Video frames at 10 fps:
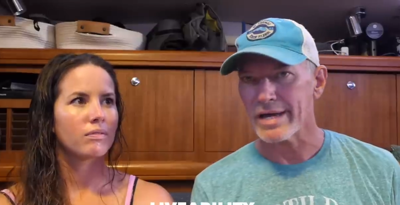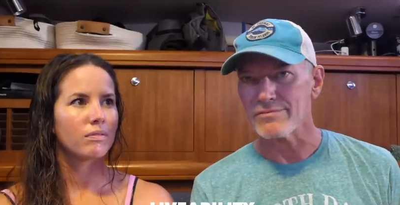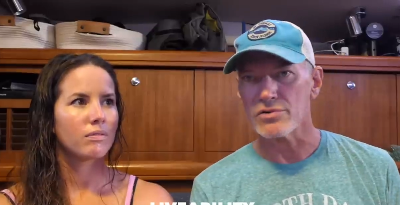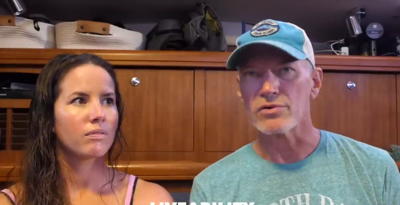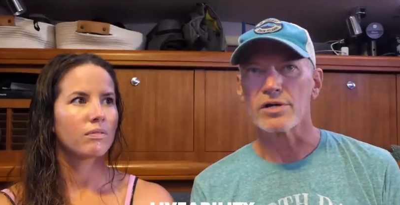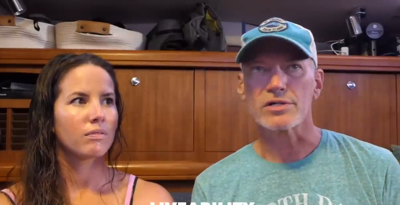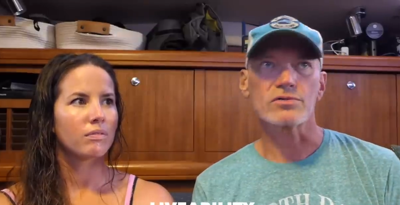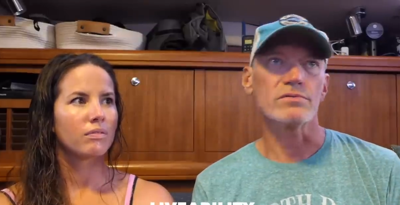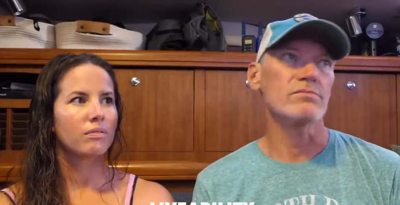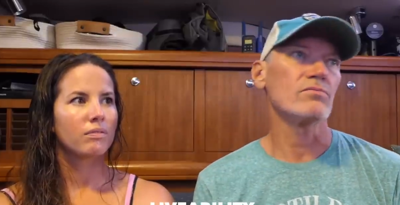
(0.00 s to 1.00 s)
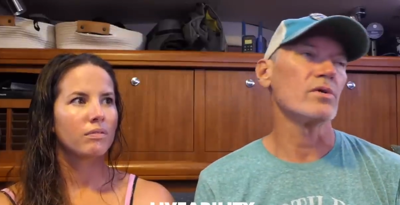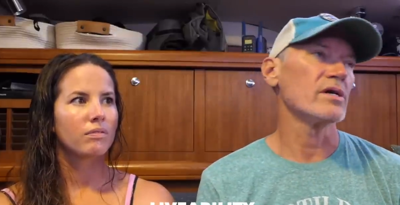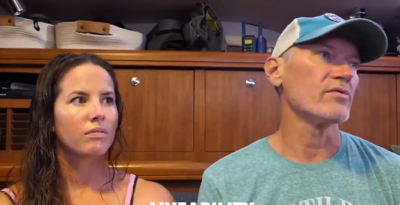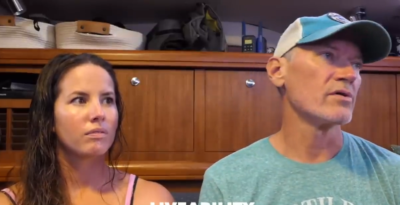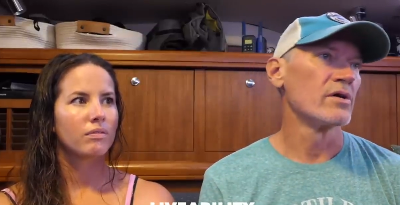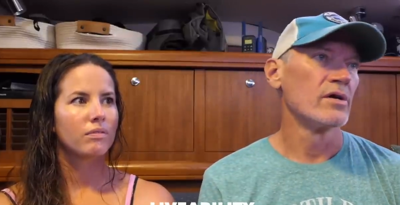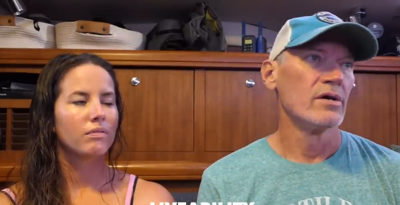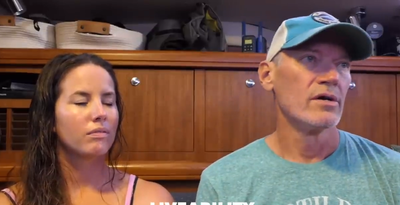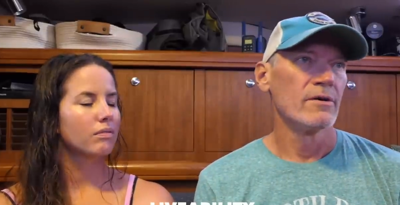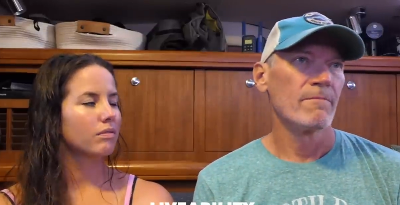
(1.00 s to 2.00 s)
Speaker 1: having drinks and whatever.
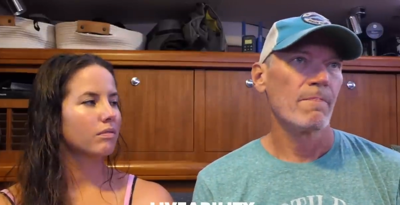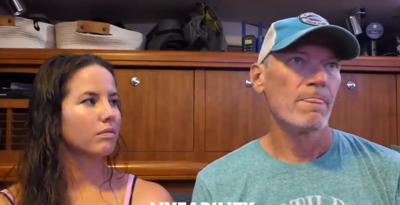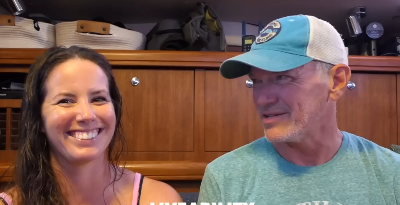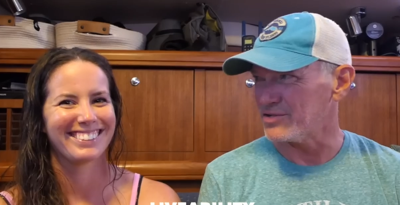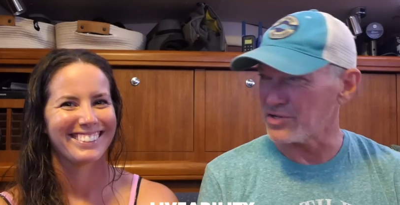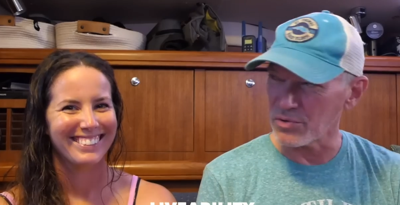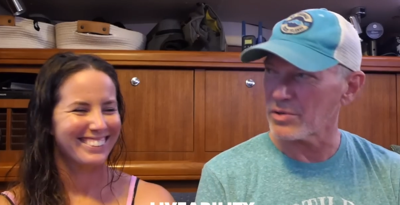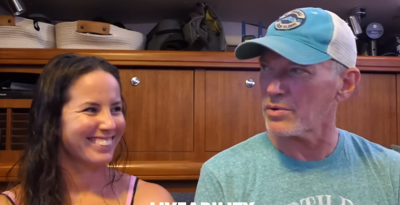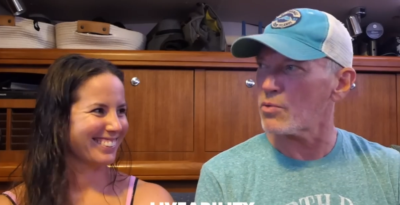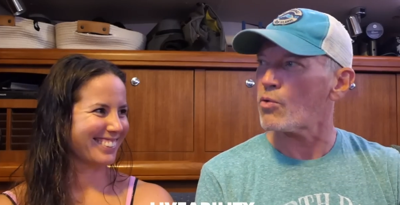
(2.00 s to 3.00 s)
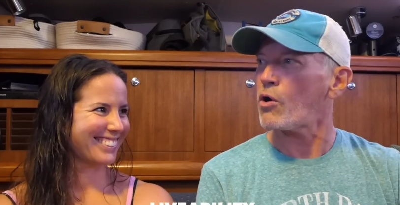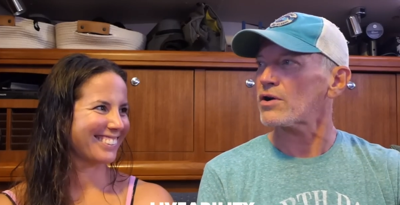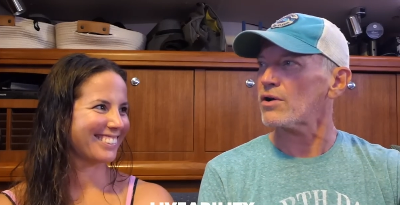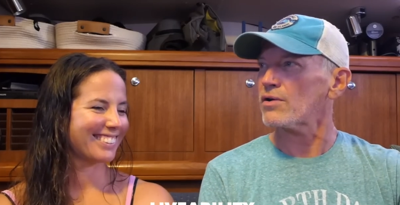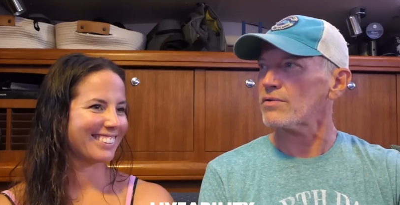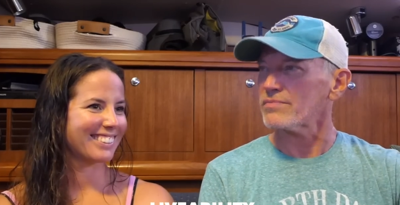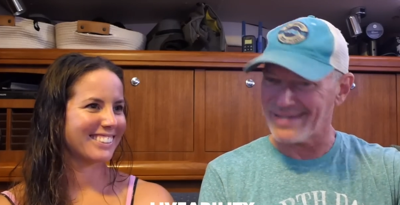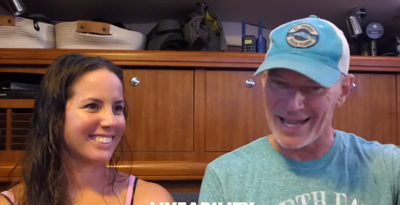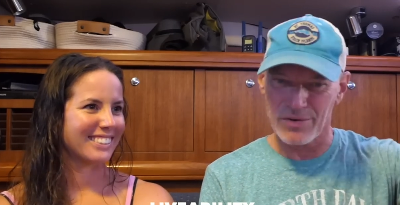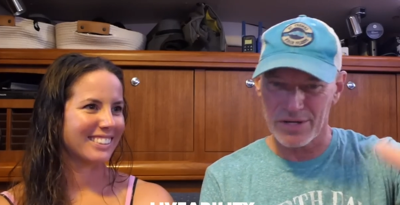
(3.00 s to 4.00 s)
Mm-hmm. Do you really want to walk
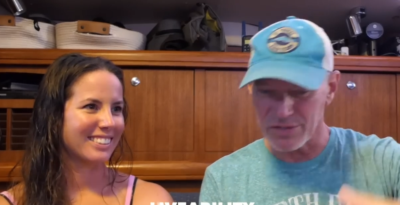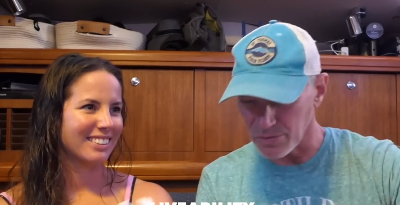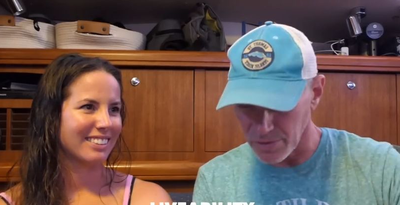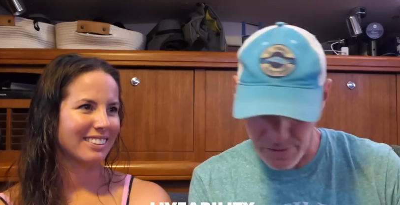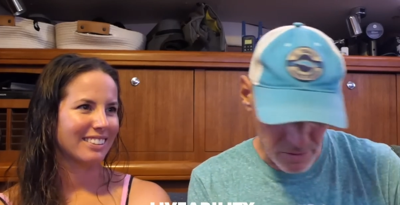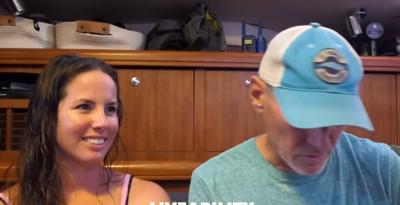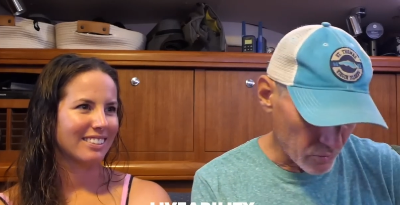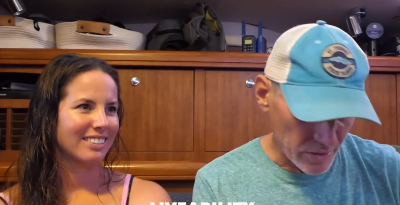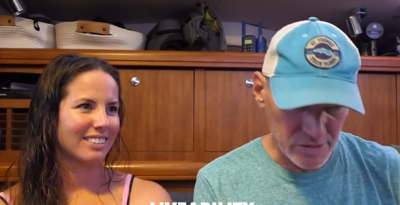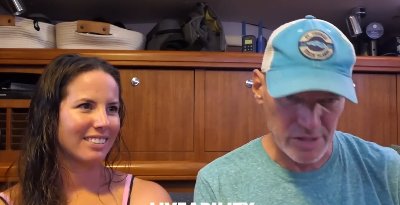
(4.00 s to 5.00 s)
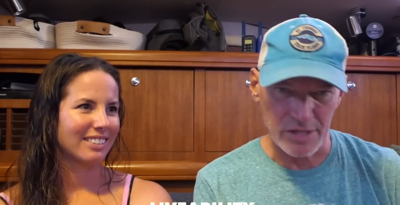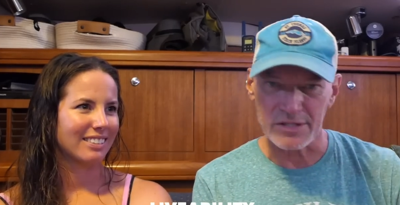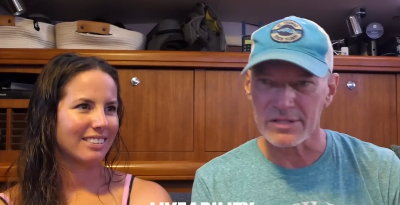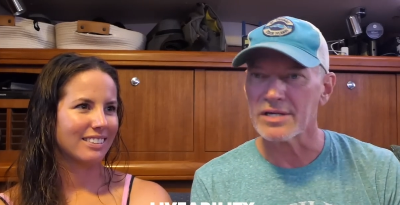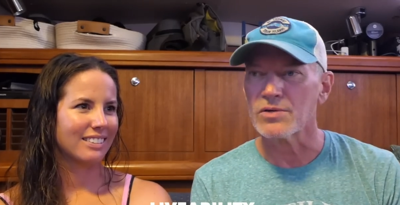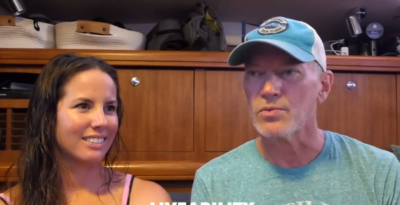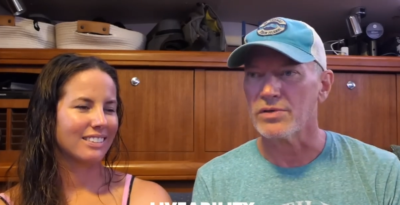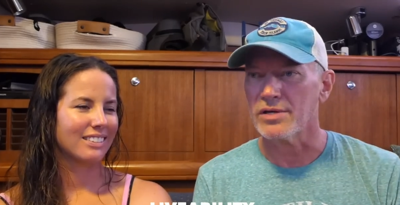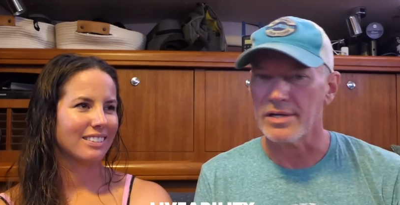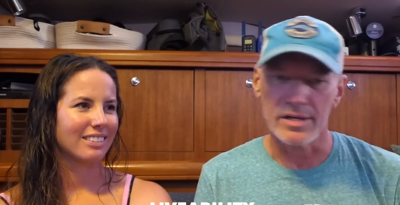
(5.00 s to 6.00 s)
down into a little recessed thing with it